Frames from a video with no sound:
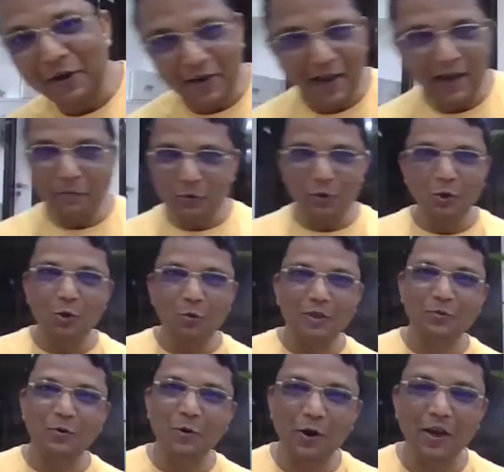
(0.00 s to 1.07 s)
I'm sure you
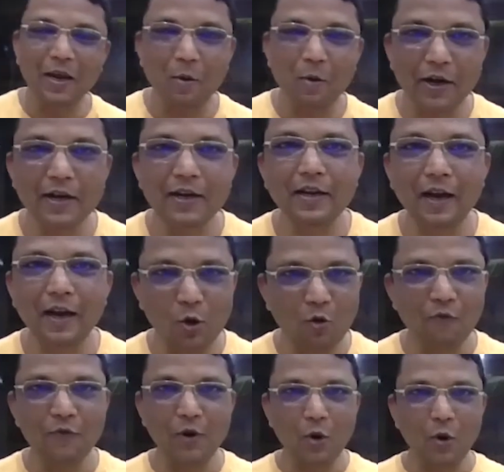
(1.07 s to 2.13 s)
must be knowing about it,
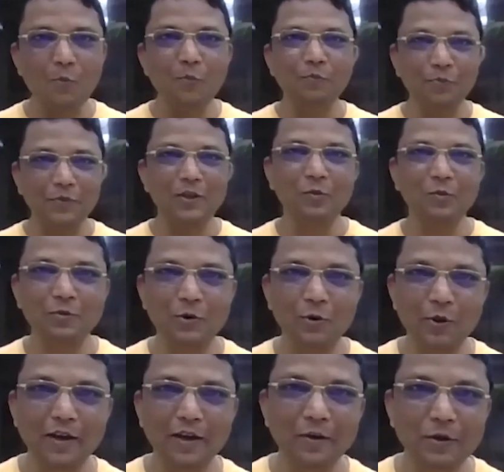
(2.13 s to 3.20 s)
Anulom Vilom. You must be
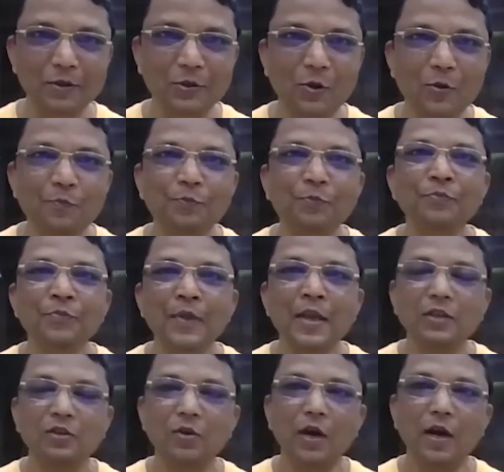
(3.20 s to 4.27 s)
doing it also.
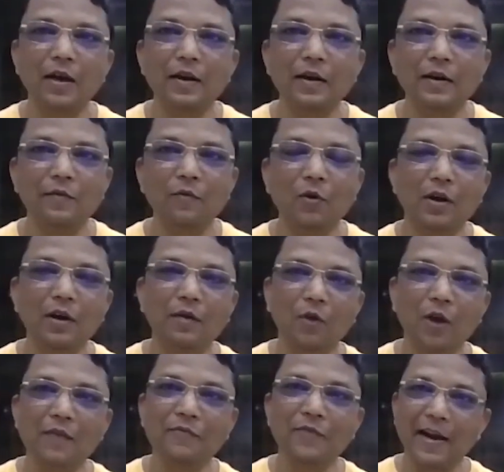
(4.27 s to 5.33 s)
So
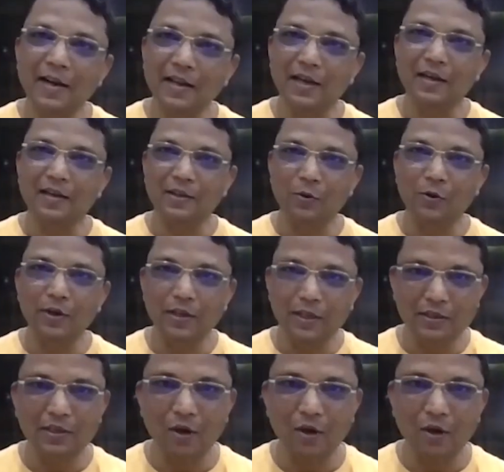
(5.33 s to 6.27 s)
what I find that during this